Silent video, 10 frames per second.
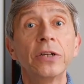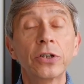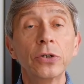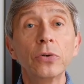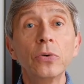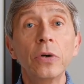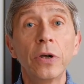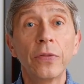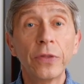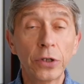to
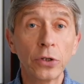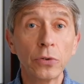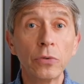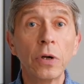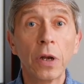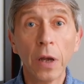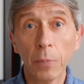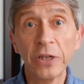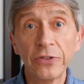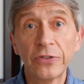the two
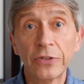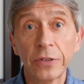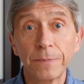lobbies.